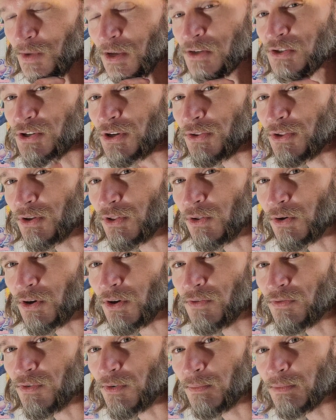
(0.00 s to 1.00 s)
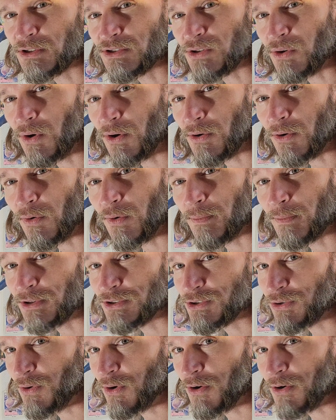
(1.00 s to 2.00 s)
So they're looking for Besouro, and
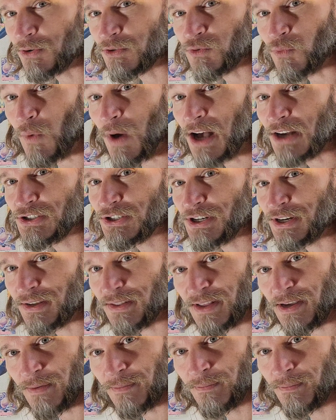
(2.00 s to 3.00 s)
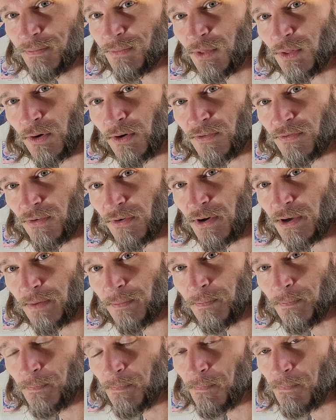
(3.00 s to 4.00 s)
Besouro's watching them look for him
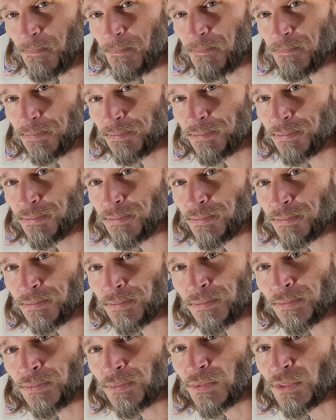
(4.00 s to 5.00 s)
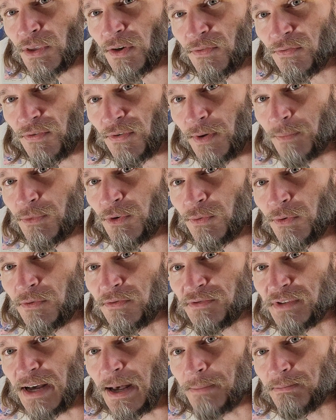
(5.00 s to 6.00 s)
from the
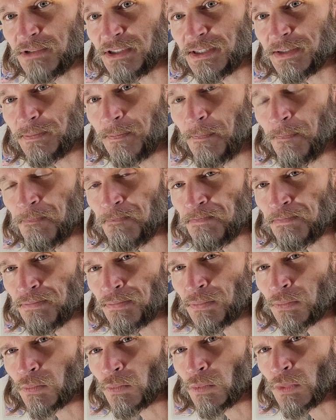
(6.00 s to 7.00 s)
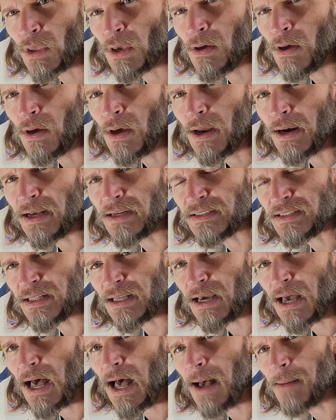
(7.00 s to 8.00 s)
rooftops. And as the
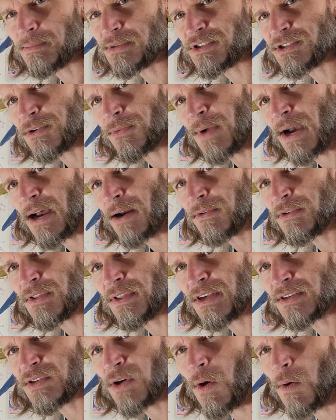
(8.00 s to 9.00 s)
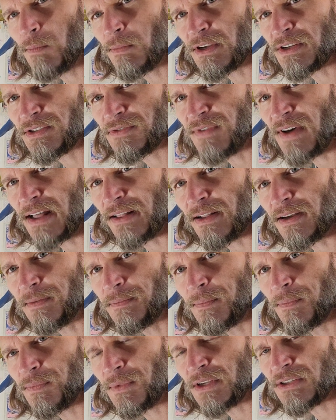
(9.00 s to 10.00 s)
cops surround this homeless fella,
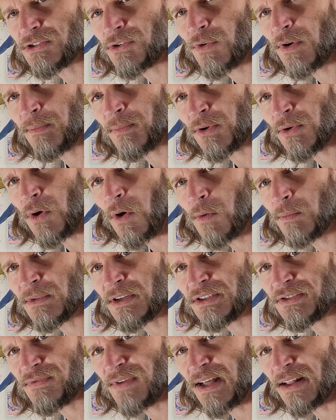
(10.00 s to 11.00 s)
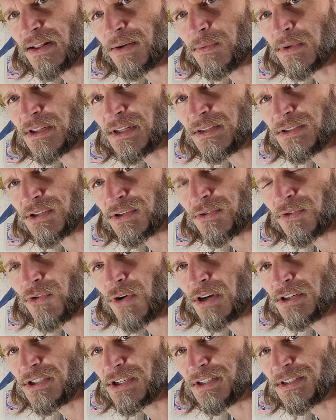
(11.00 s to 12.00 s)
this crippled homeless fella with his
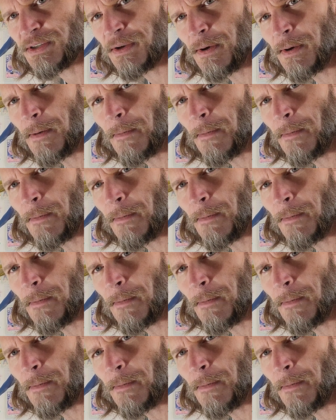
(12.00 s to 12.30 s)
crutches,